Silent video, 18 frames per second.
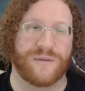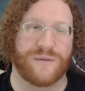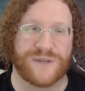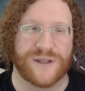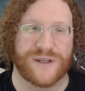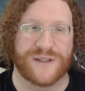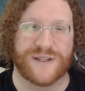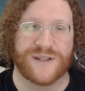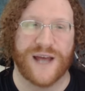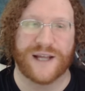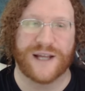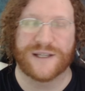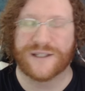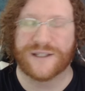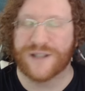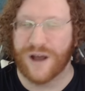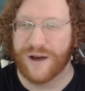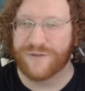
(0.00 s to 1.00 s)
since that
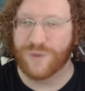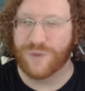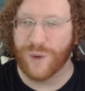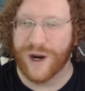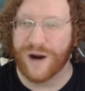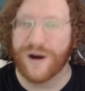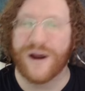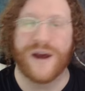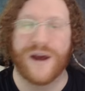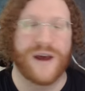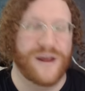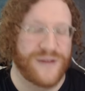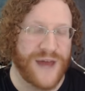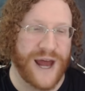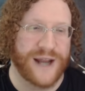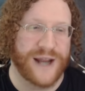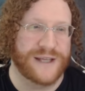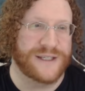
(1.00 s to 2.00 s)
is software,
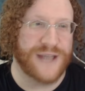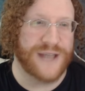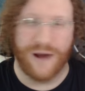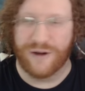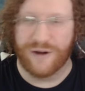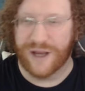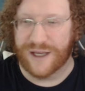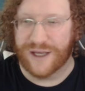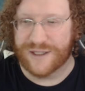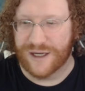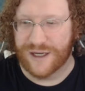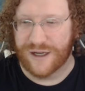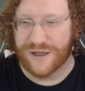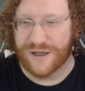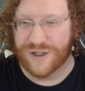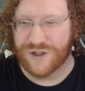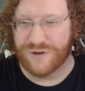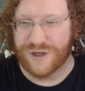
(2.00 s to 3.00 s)
that is counting as an
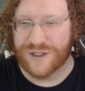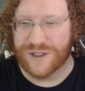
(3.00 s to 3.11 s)
industry.